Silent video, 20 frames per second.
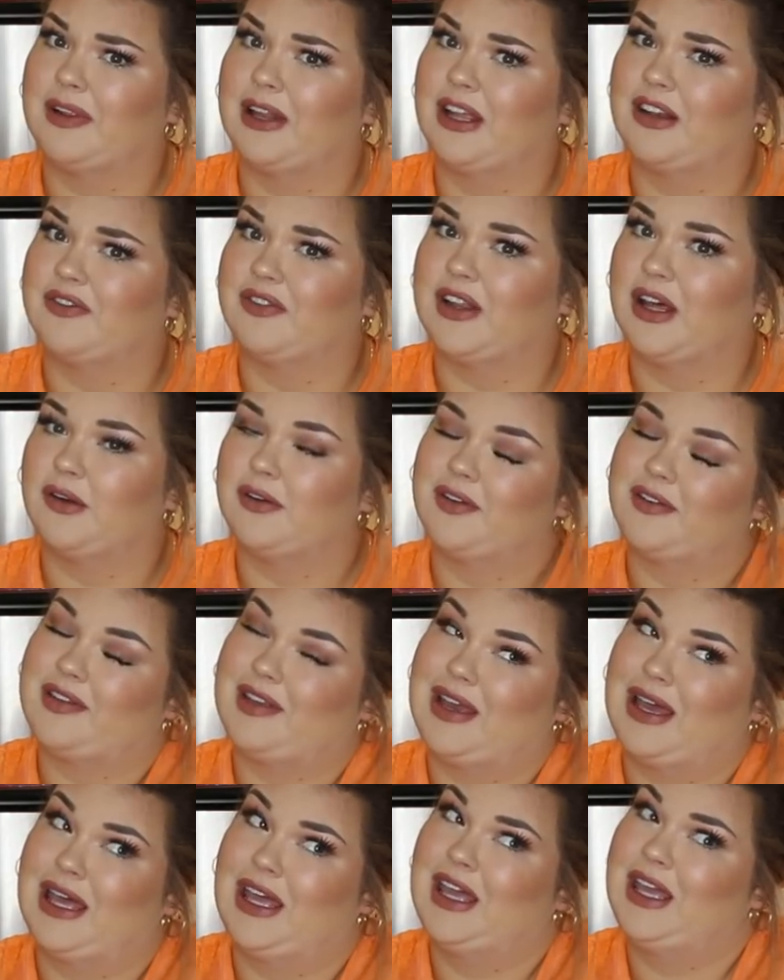of a lot of flowers.
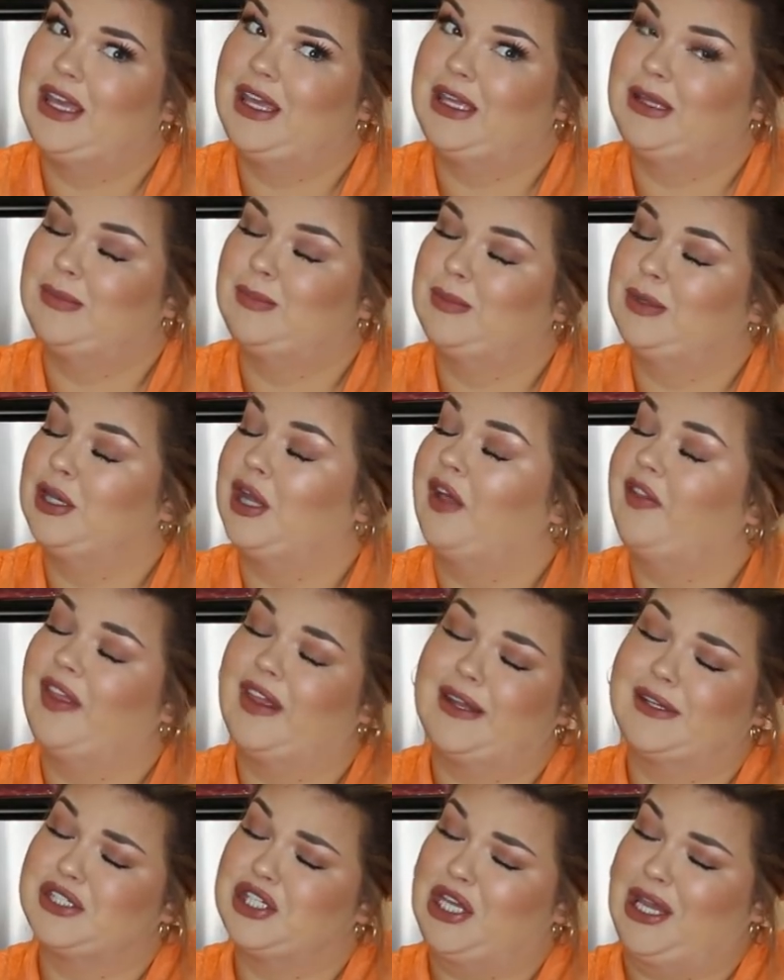I'm not
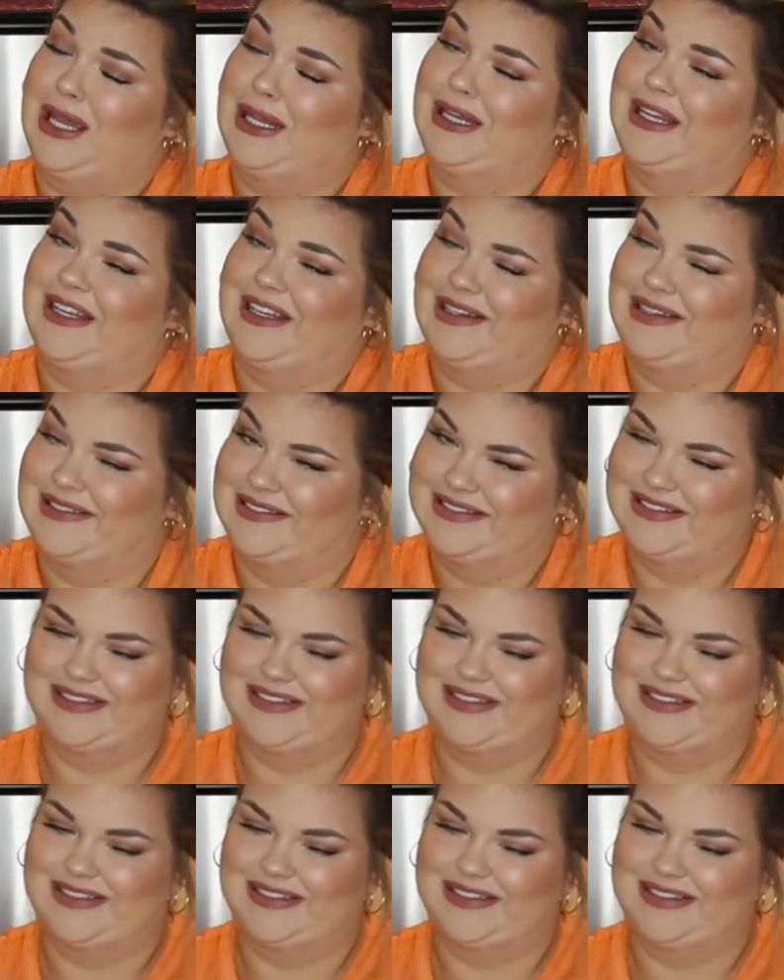that educated.